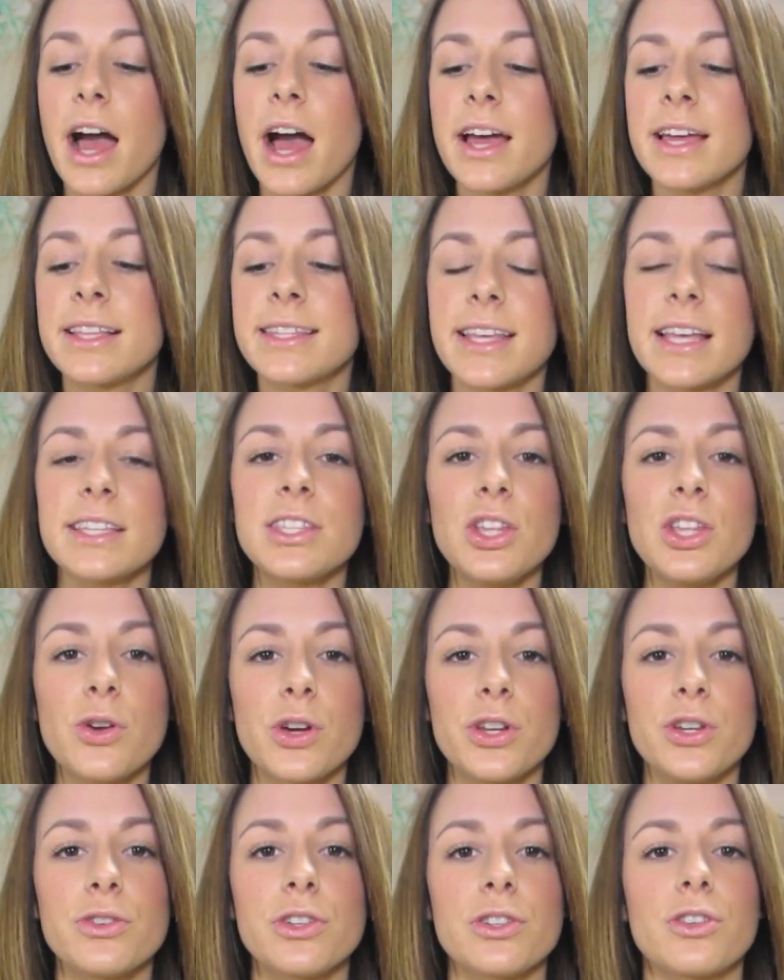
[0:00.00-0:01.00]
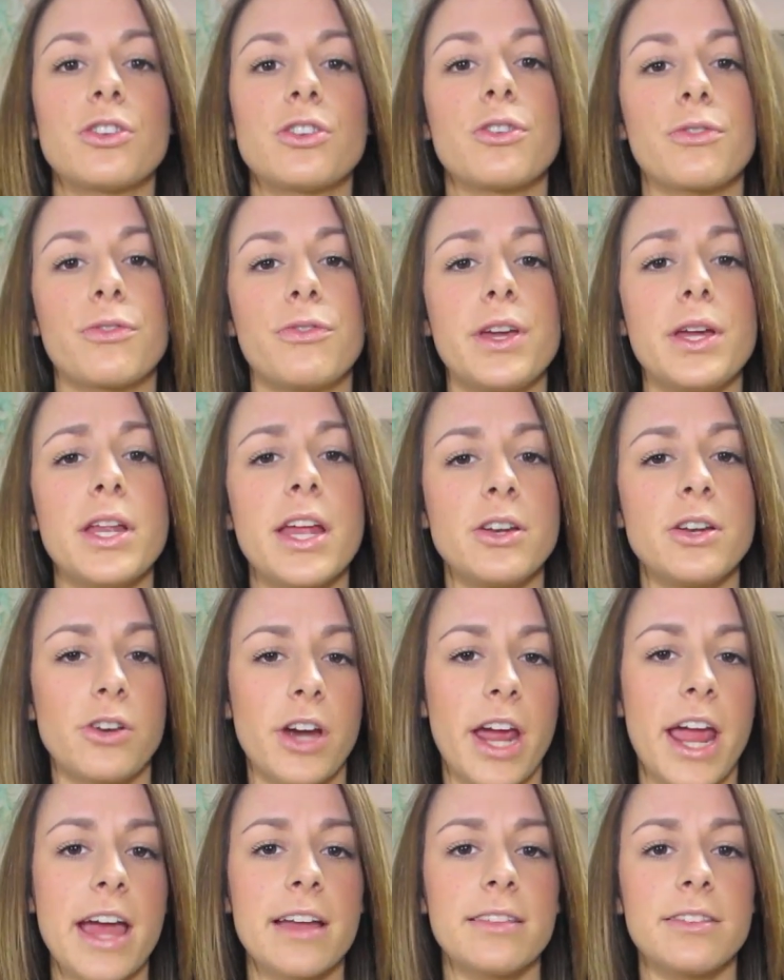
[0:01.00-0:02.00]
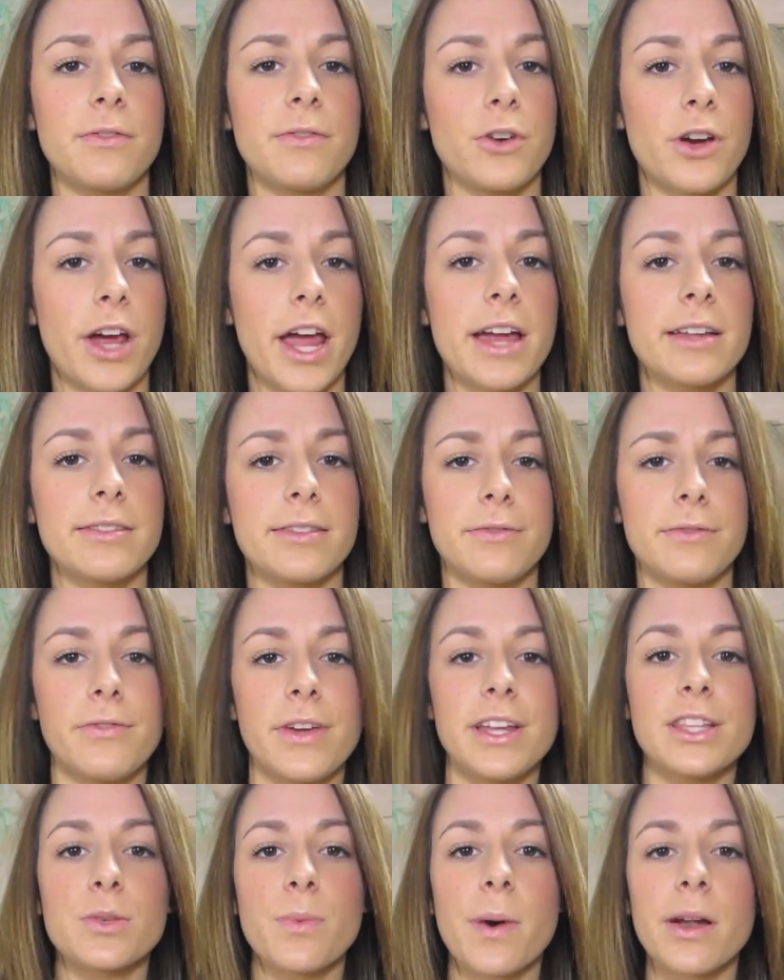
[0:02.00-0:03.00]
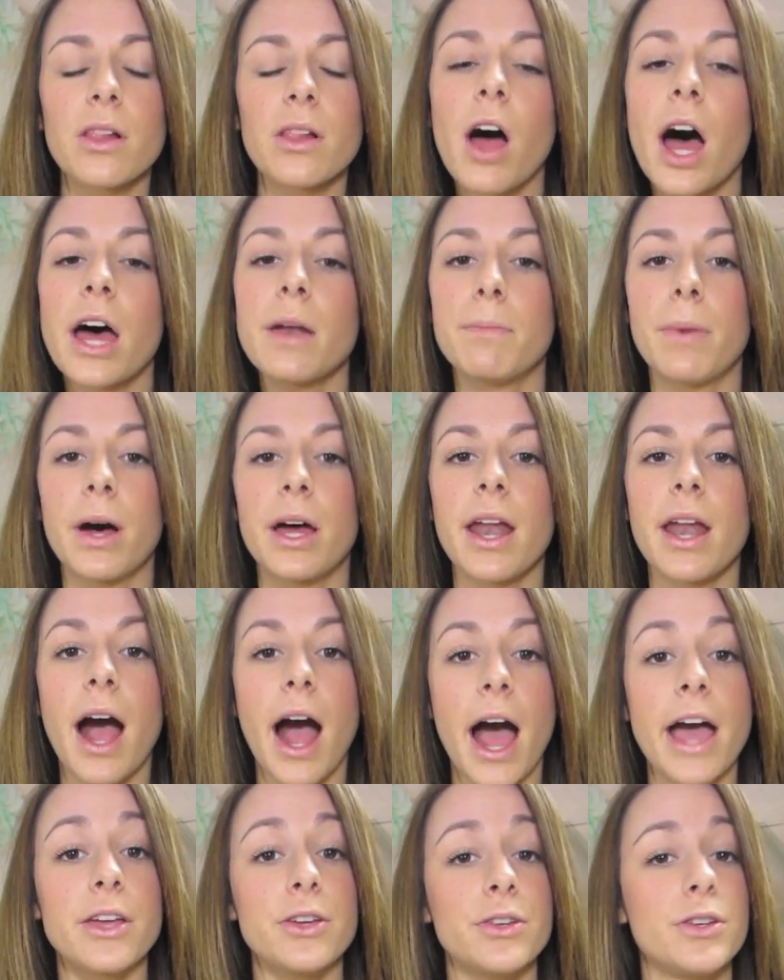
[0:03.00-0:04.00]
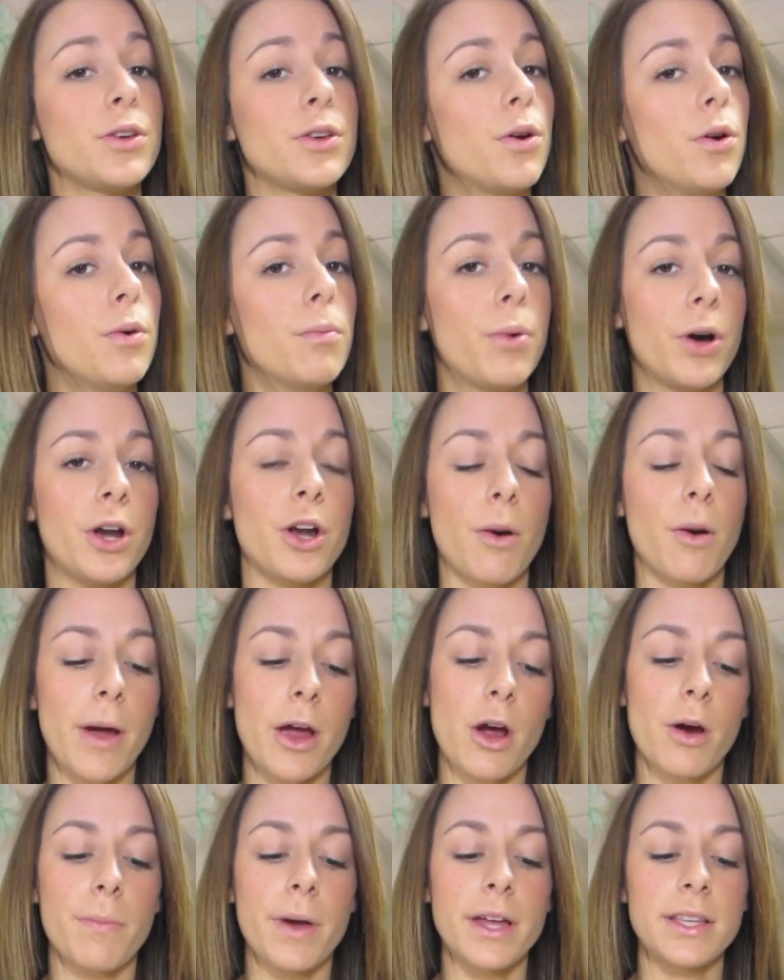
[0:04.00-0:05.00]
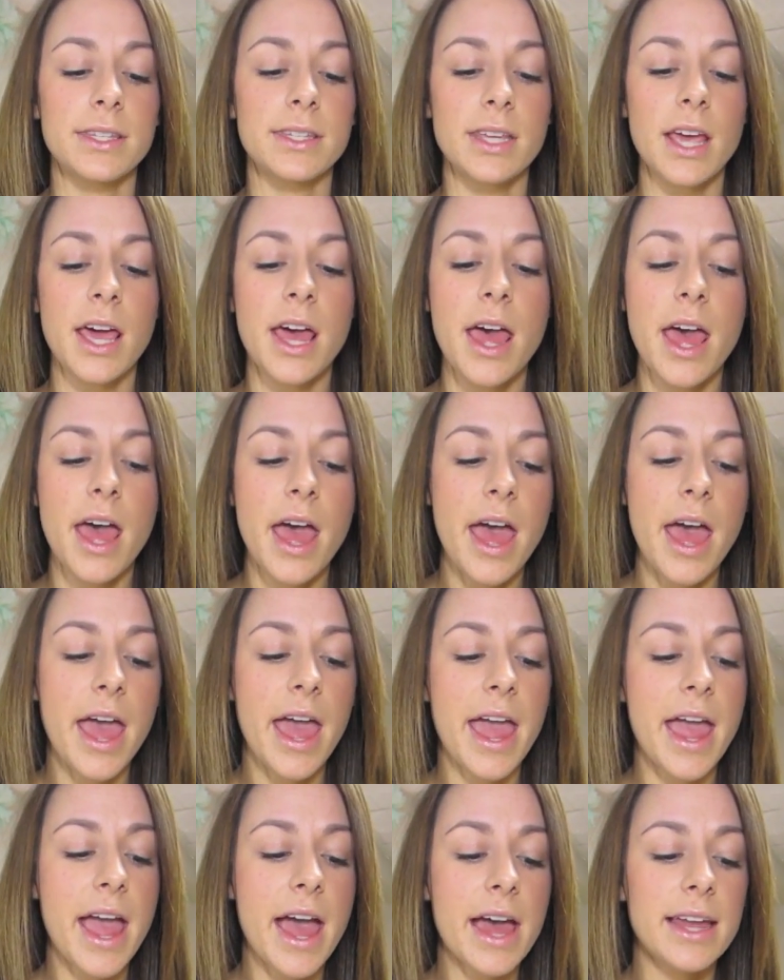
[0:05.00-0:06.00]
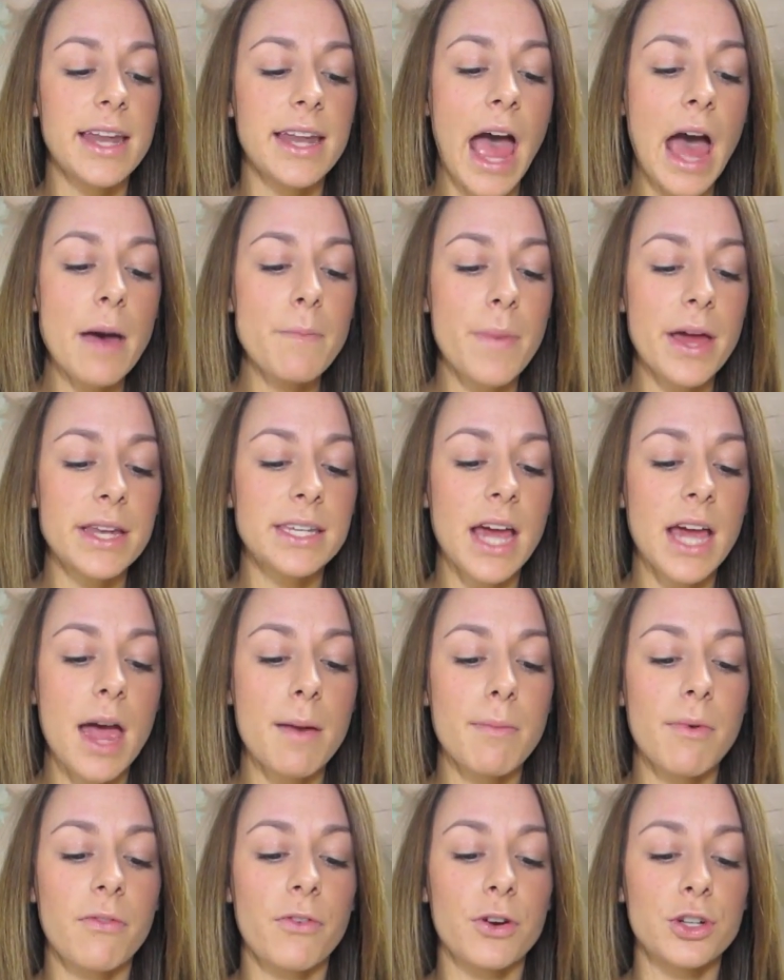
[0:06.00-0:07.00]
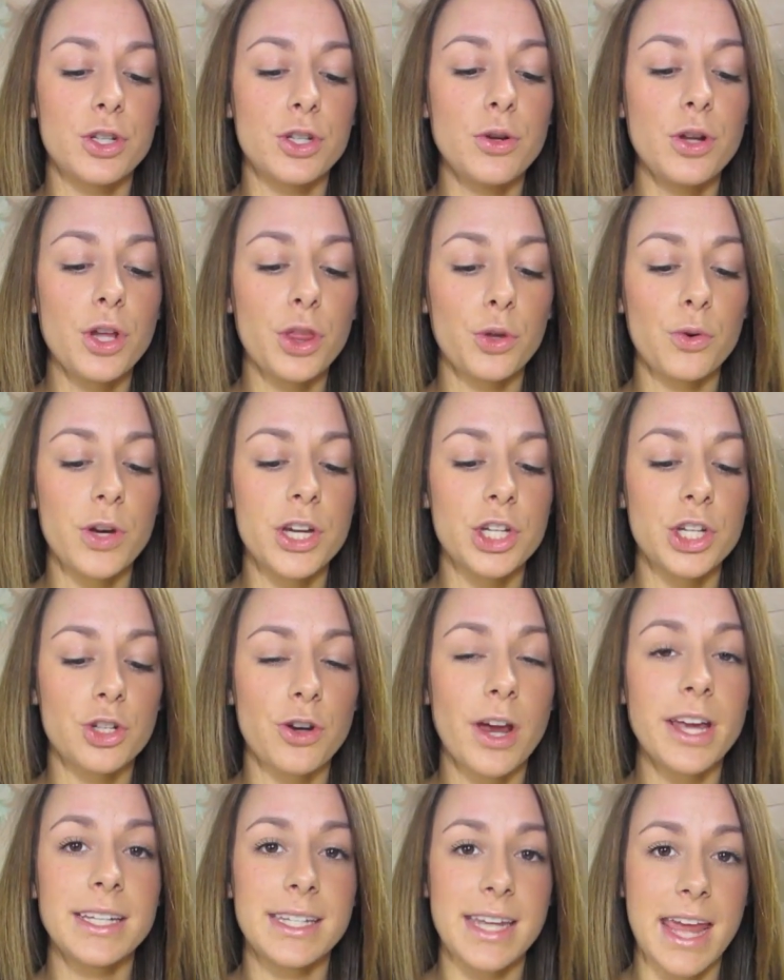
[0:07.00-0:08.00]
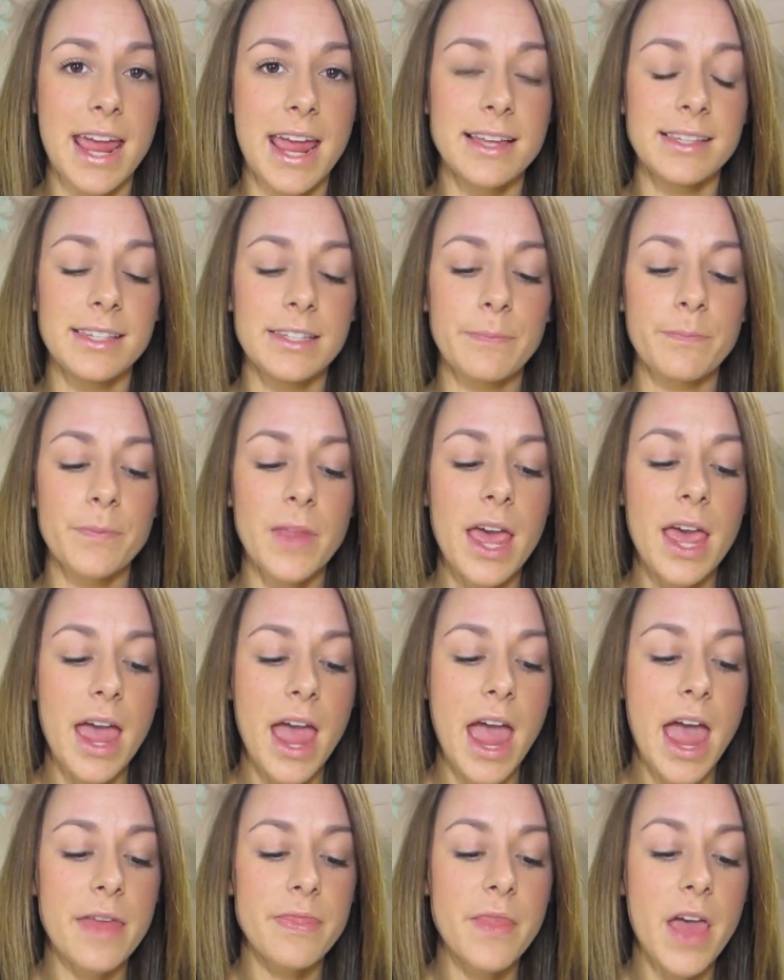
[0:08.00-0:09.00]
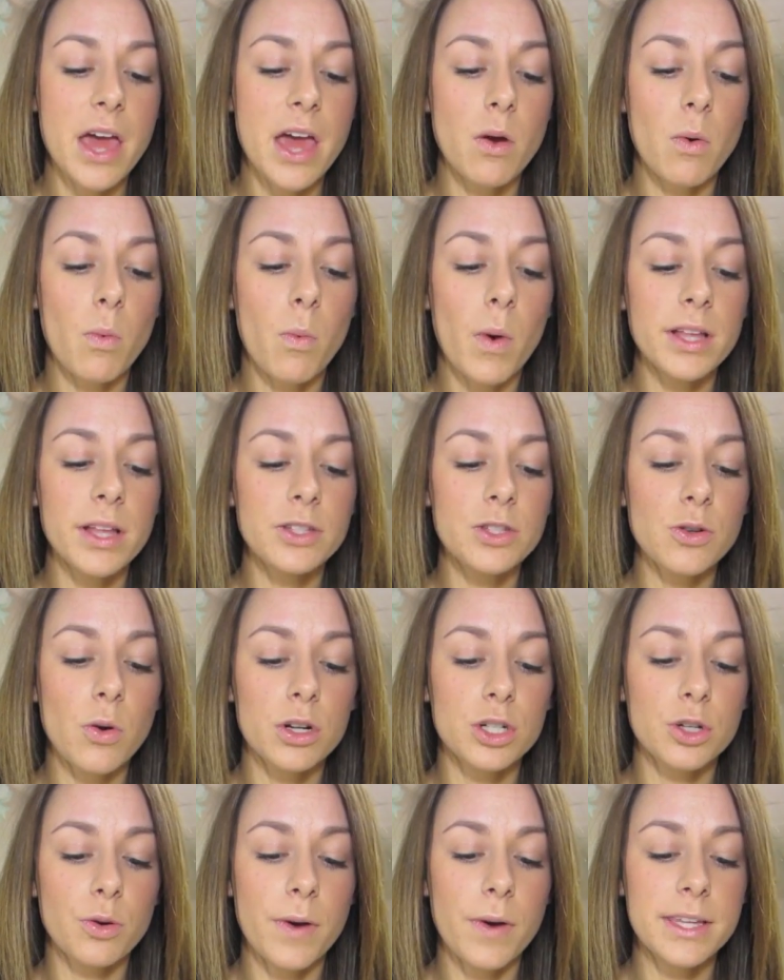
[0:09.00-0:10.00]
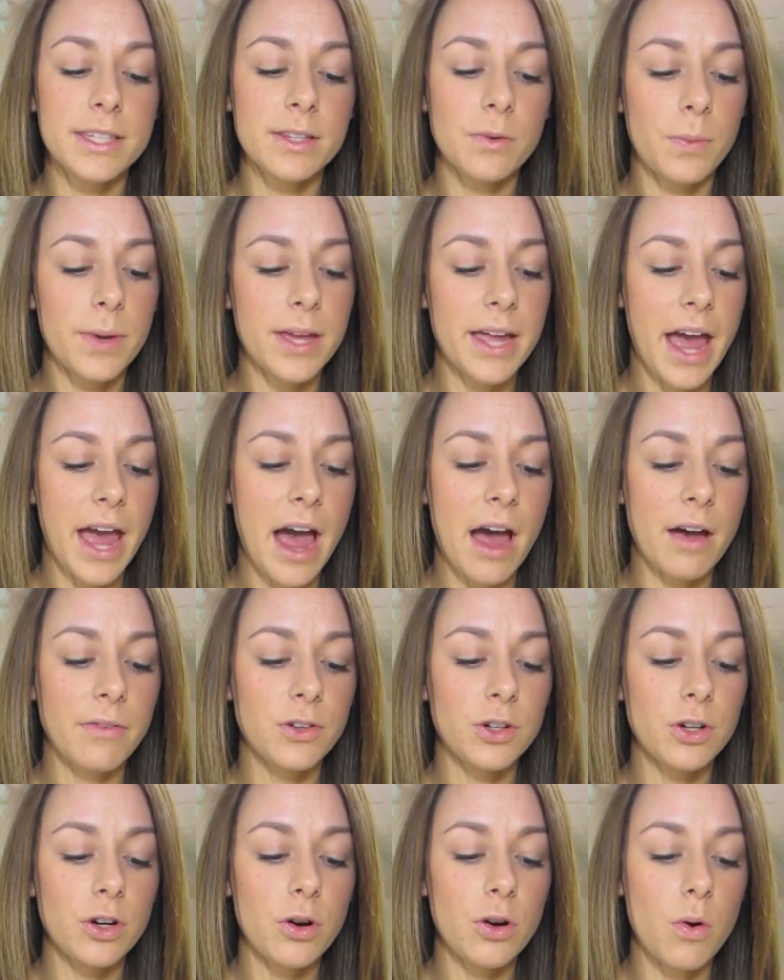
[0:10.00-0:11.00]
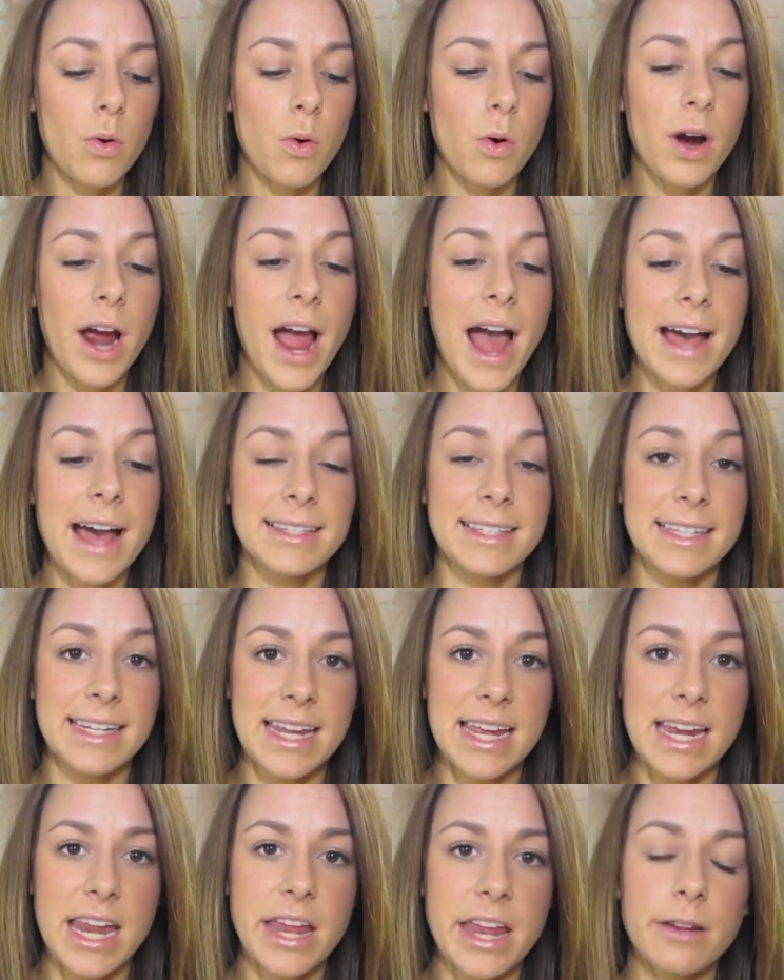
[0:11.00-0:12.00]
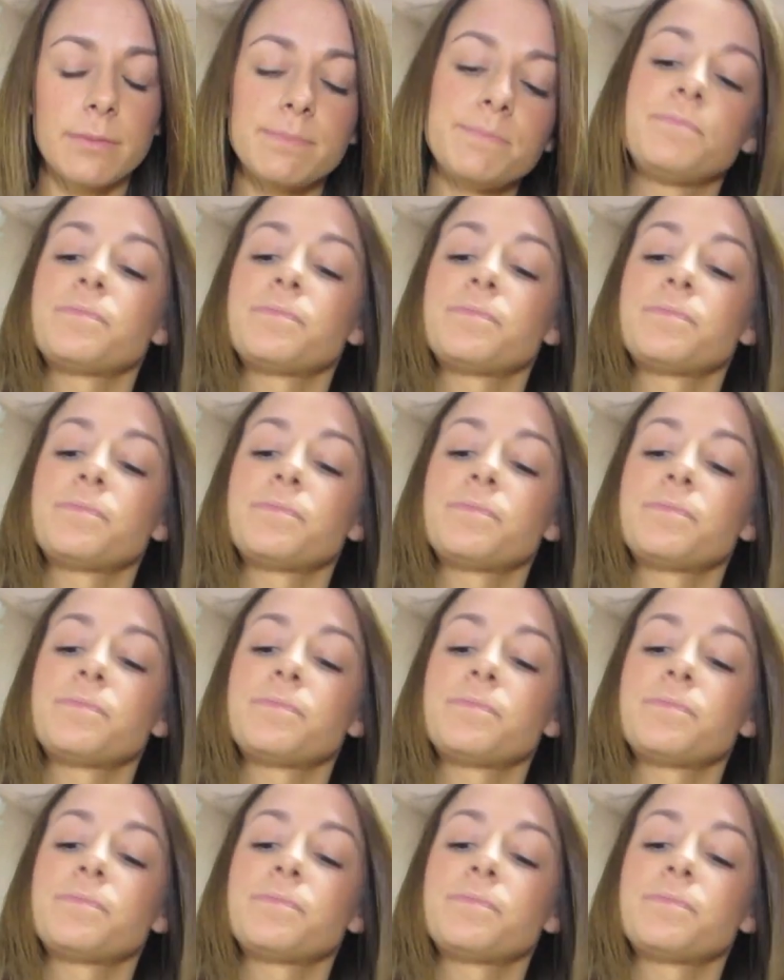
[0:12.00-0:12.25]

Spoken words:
it says that you can use this on your feet and your hands if your hands and feet sweat a lot, but I put it on my armpits. And at bedtime for 2 to 3 straight days, and then once or twice a week after or as needed.